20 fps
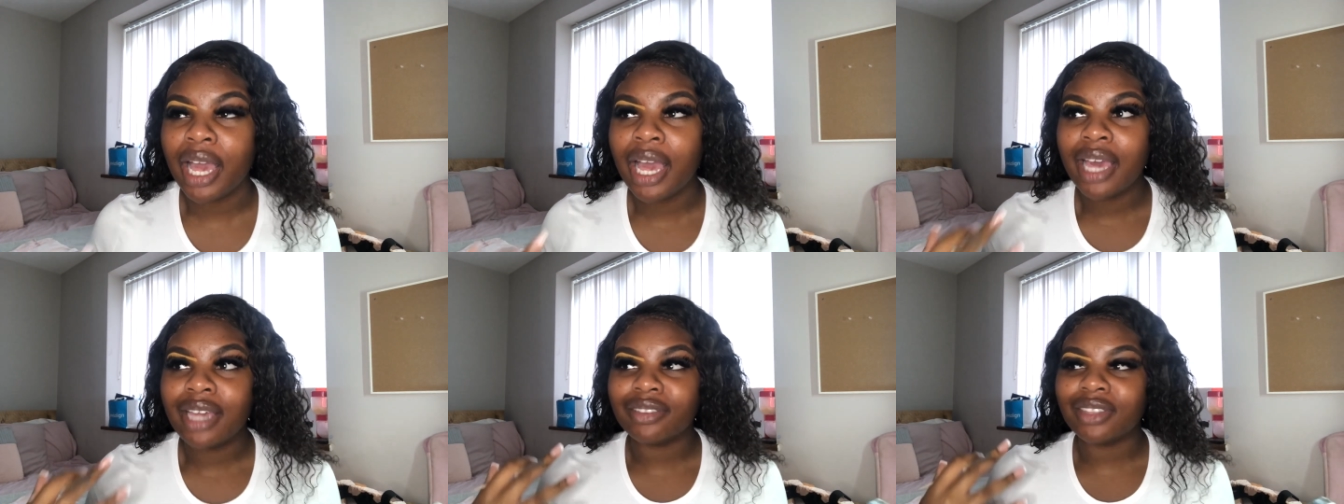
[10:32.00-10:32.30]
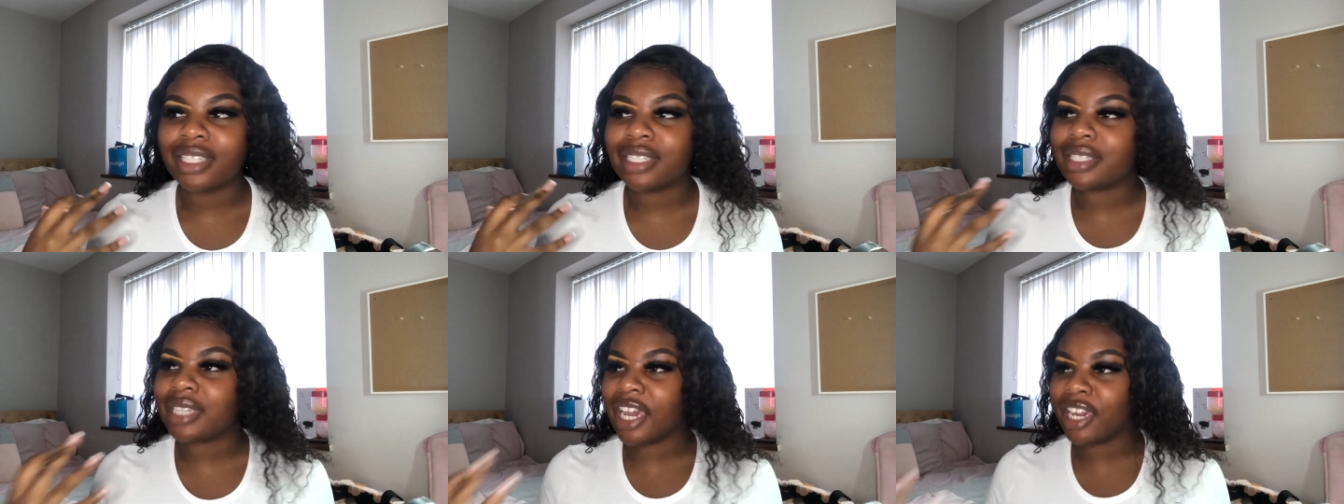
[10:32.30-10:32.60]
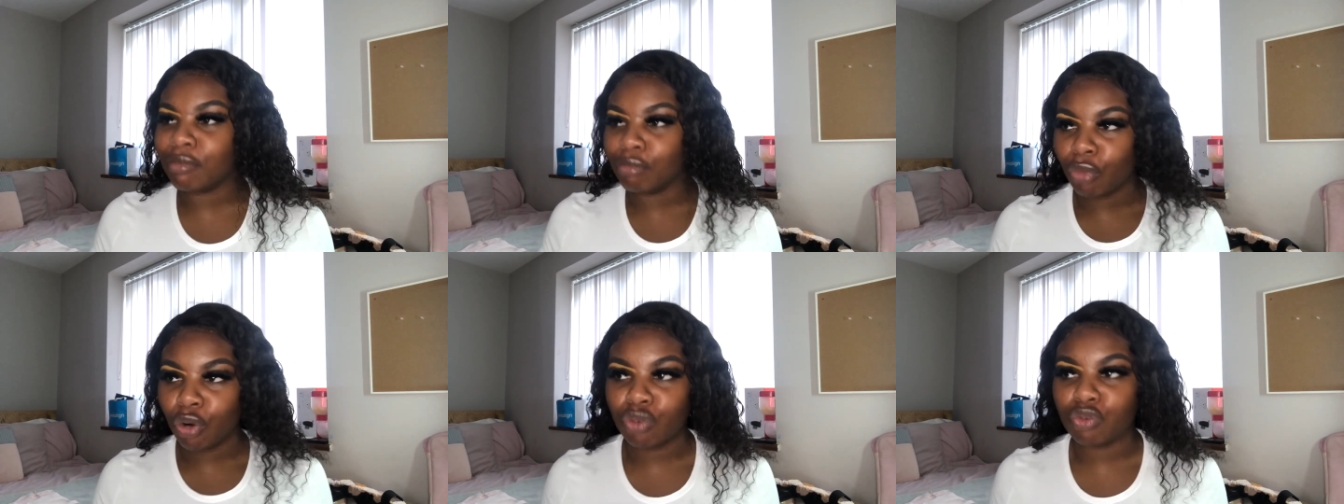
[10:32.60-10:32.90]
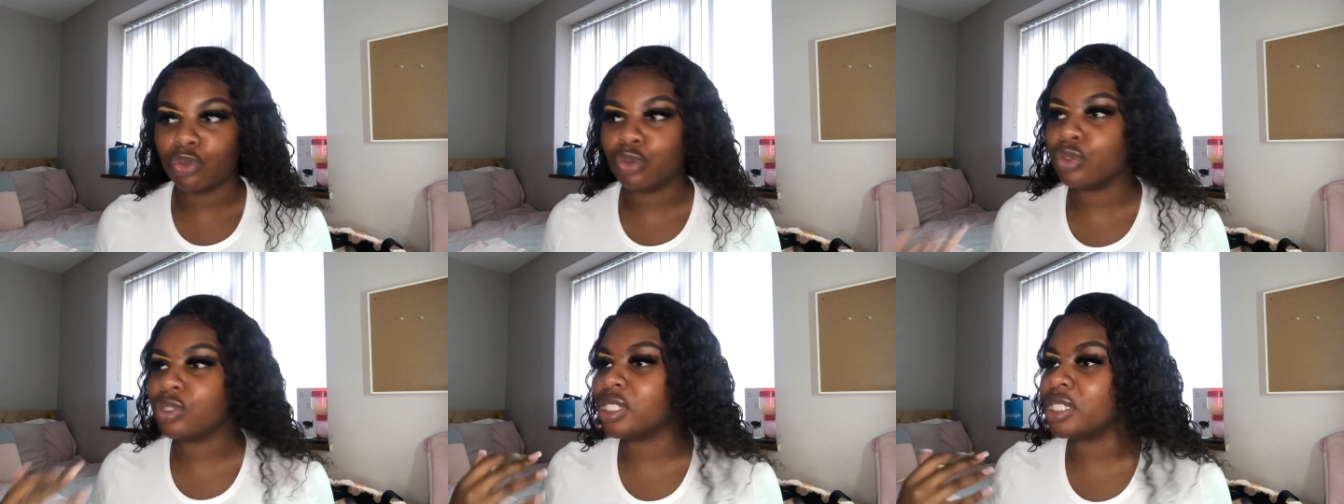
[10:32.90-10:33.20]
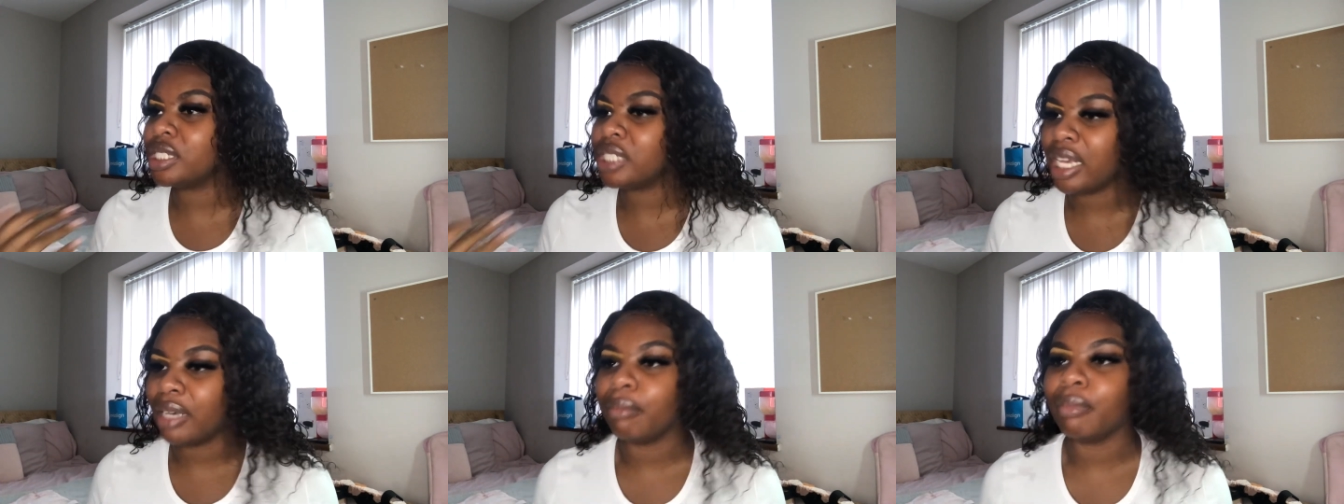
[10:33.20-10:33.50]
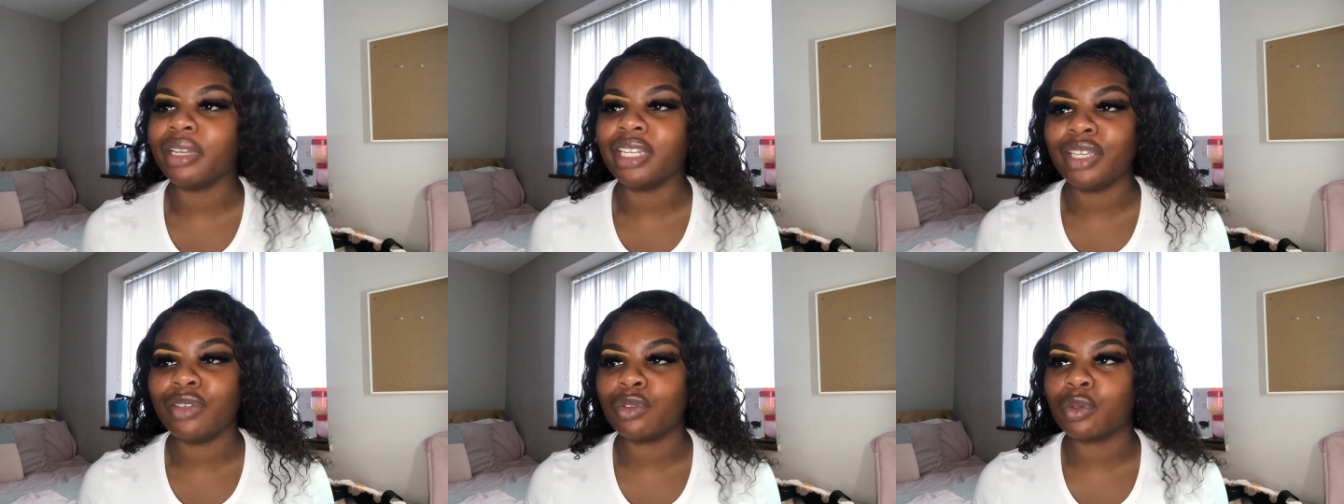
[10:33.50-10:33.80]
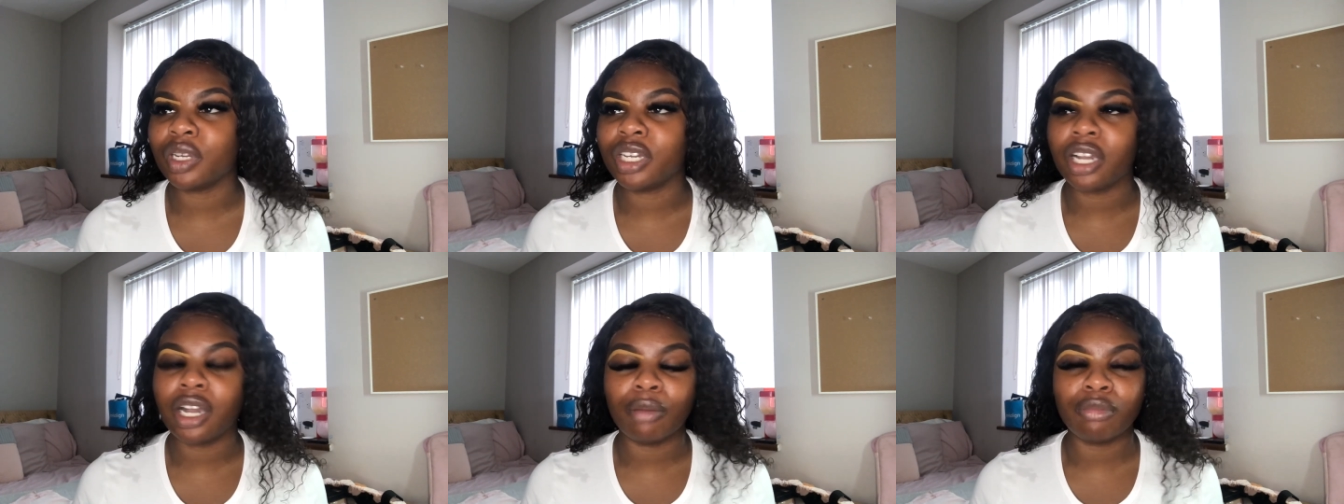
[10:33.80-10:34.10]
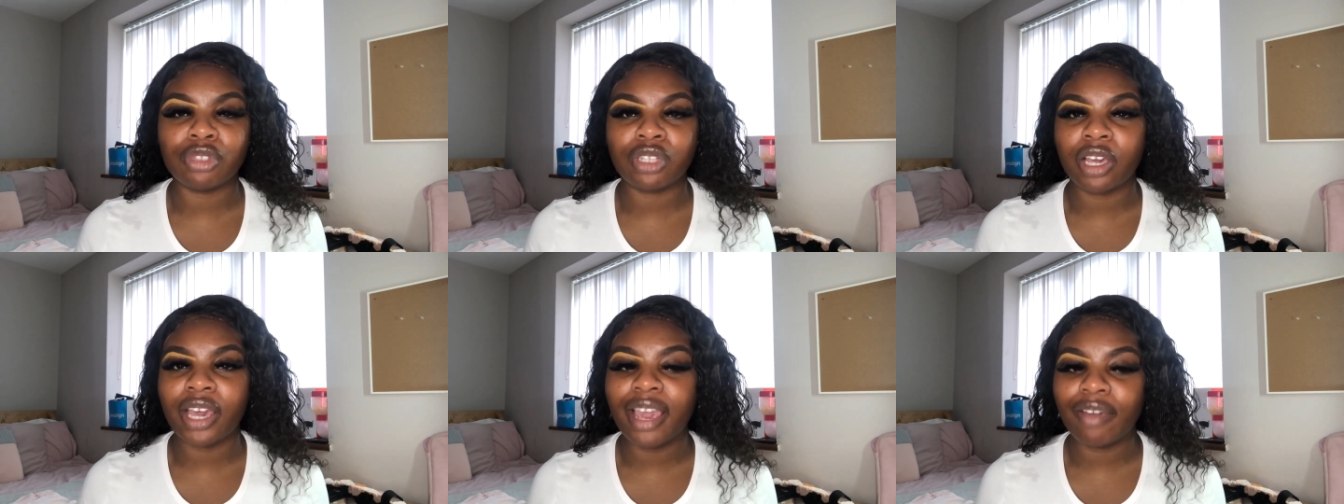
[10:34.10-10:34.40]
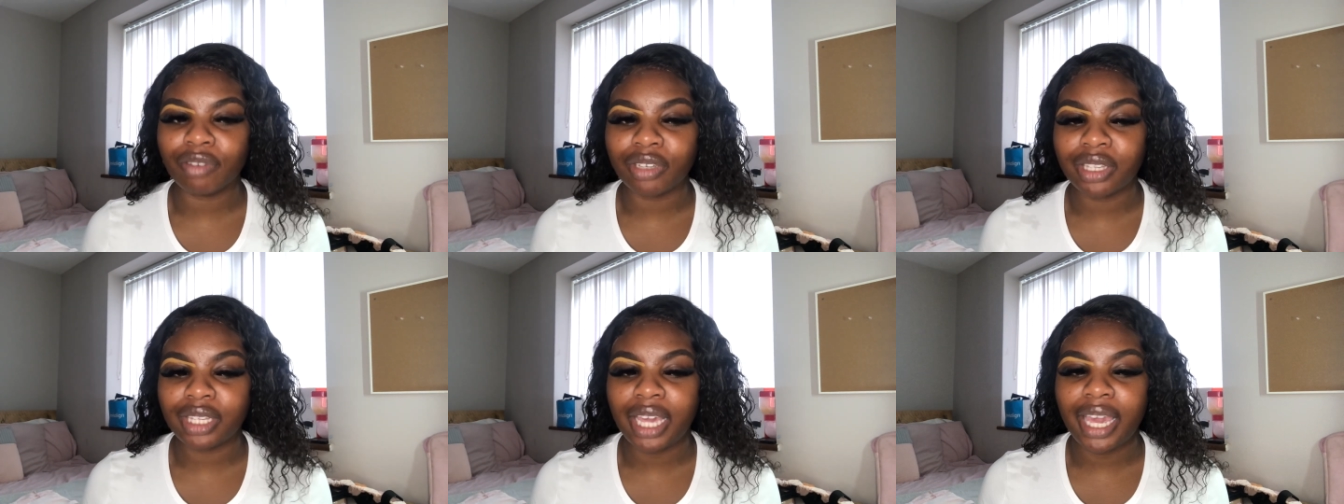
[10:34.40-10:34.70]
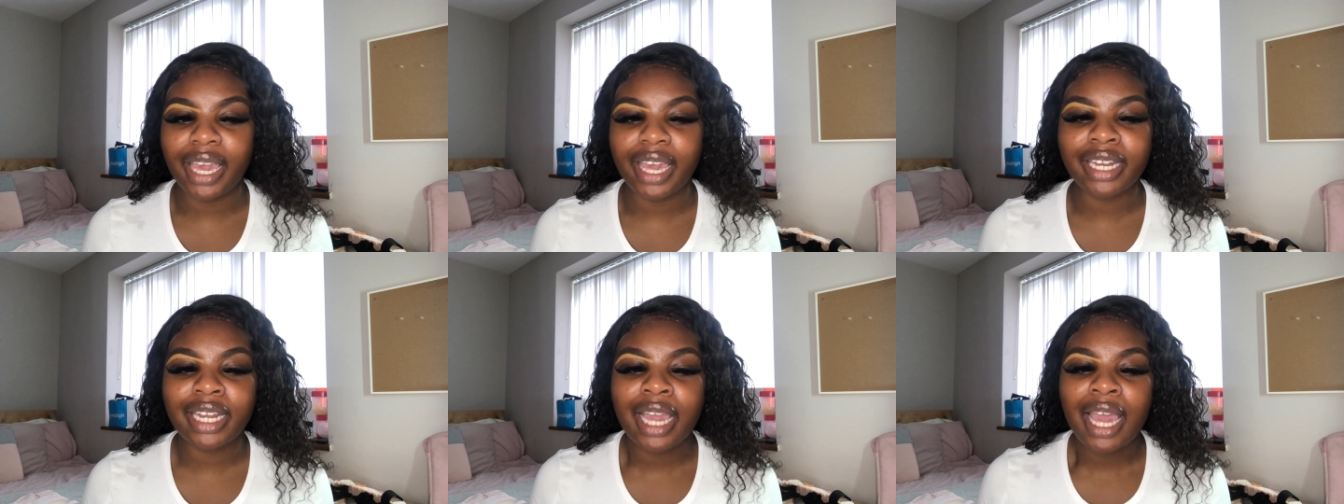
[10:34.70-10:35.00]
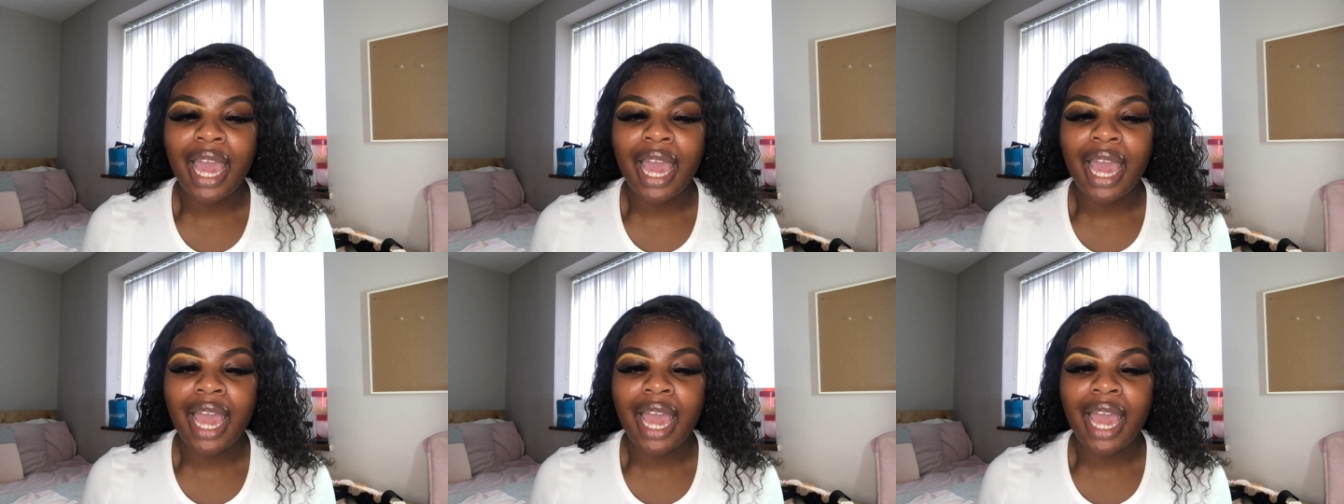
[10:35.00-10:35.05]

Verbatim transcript: the same morals, the same beliefs when it comes to everything.